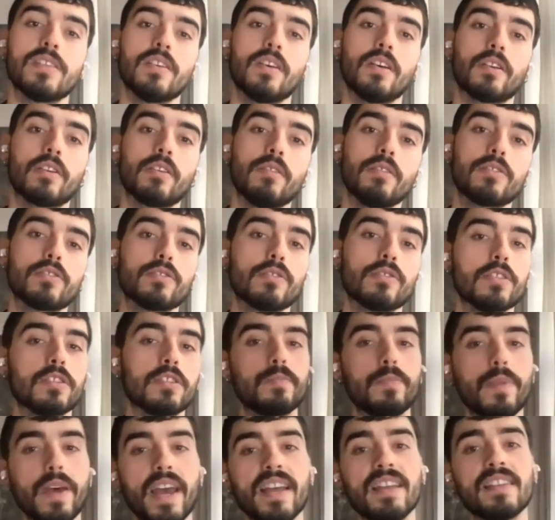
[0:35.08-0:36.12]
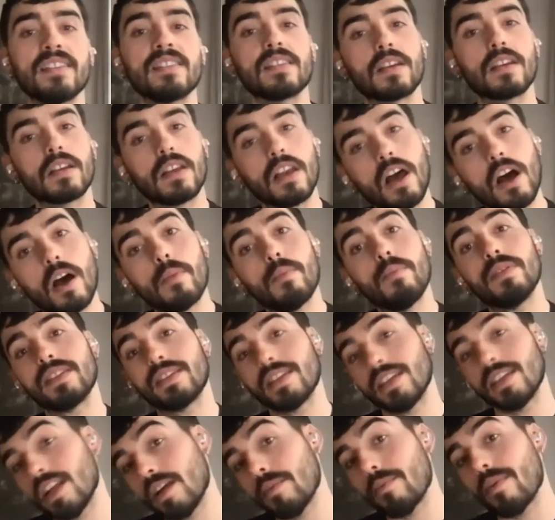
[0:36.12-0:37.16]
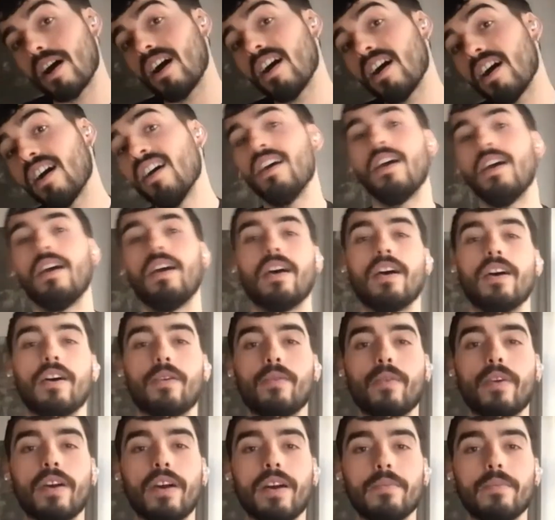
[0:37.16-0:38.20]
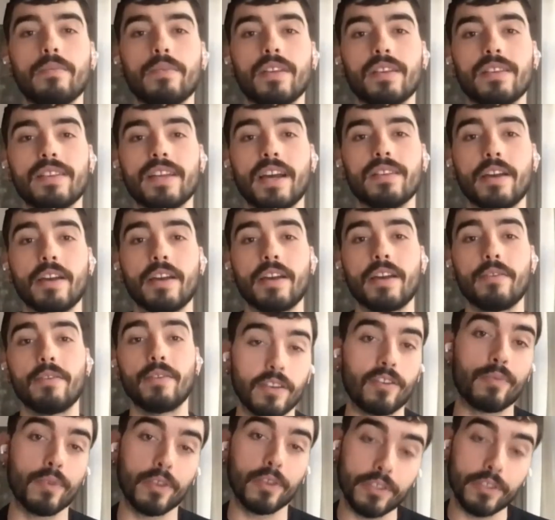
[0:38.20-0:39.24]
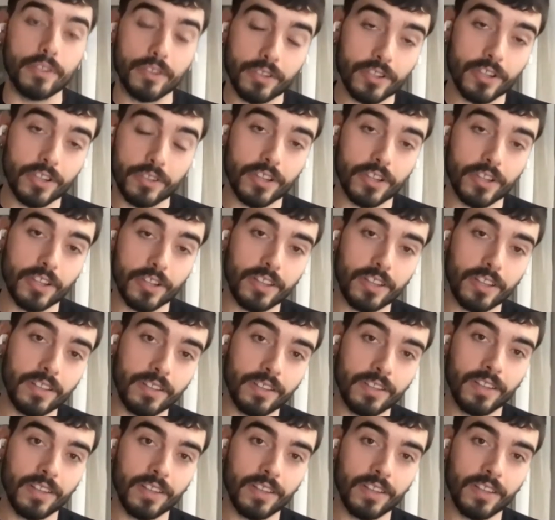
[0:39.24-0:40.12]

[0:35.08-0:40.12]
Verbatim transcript: is a cultural space, club, cinema, uh, where I'm the director of production.